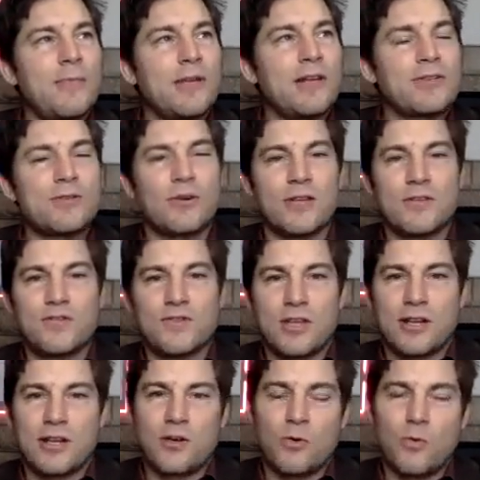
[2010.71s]
I mean, in a sort of
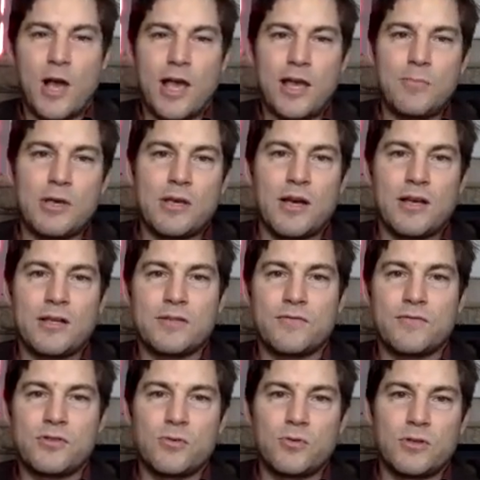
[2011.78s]
cynical way, because
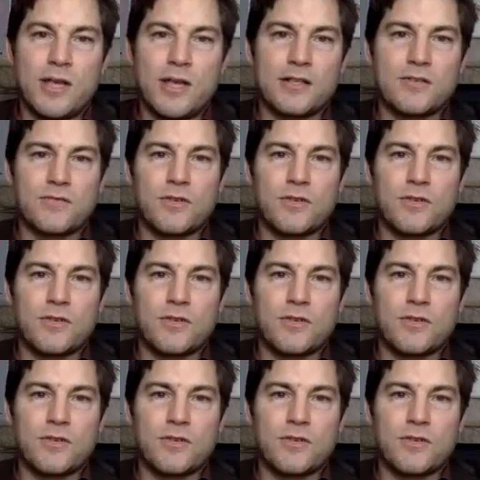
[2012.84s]
of 2 things.